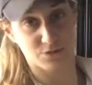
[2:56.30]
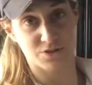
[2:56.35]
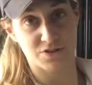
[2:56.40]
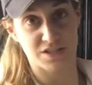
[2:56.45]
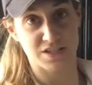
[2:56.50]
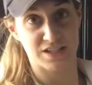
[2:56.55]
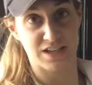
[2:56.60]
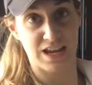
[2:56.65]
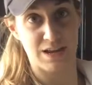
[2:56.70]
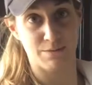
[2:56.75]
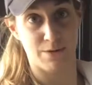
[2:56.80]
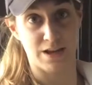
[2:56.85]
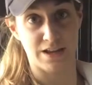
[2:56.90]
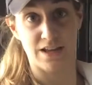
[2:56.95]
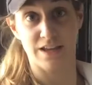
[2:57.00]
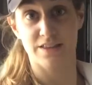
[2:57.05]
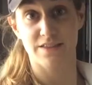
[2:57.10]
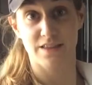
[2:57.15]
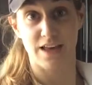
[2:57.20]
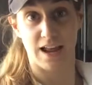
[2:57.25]
horse's name on
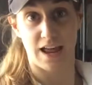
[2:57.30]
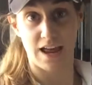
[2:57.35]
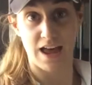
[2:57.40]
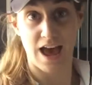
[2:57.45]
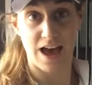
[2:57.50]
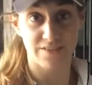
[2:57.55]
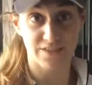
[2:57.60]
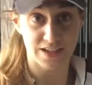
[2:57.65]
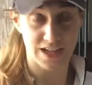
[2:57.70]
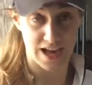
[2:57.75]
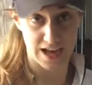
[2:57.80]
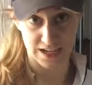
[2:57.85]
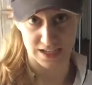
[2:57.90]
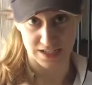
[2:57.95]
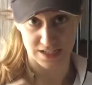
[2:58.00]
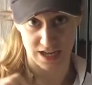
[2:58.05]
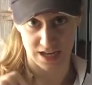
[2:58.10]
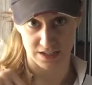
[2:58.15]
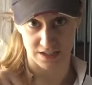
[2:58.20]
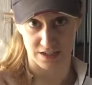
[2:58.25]
it that I haven't had in
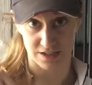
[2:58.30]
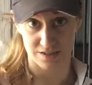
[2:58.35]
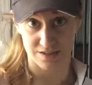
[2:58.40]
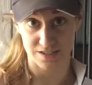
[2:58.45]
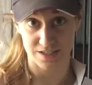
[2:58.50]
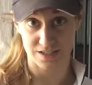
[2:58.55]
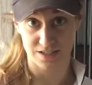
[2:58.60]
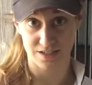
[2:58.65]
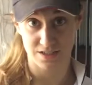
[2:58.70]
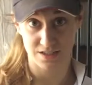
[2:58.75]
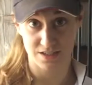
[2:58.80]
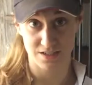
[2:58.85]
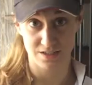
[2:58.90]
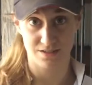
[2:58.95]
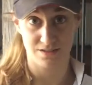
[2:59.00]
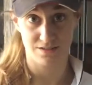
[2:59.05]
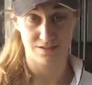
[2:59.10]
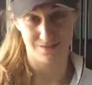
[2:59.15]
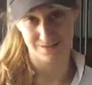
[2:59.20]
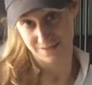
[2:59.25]
10 years.
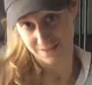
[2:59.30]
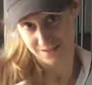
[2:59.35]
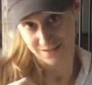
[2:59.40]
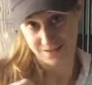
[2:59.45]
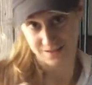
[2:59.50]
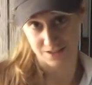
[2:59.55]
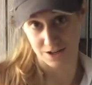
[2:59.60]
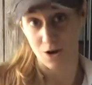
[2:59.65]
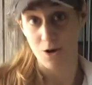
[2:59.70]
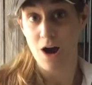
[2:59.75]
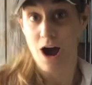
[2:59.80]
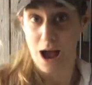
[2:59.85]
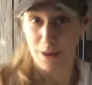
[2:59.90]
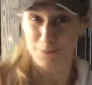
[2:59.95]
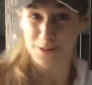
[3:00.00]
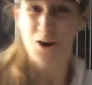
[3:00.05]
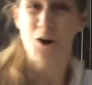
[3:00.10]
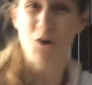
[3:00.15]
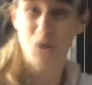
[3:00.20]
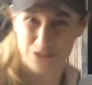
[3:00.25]
So I'm
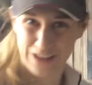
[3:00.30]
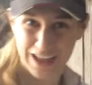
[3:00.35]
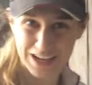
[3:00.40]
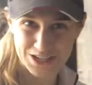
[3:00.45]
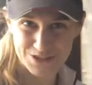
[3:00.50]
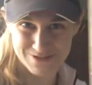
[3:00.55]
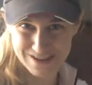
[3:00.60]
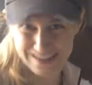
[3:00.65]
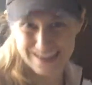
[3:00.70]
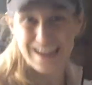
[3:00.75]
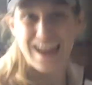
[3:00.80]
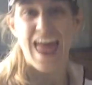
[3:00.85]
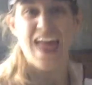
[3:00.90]
gonna hold on to it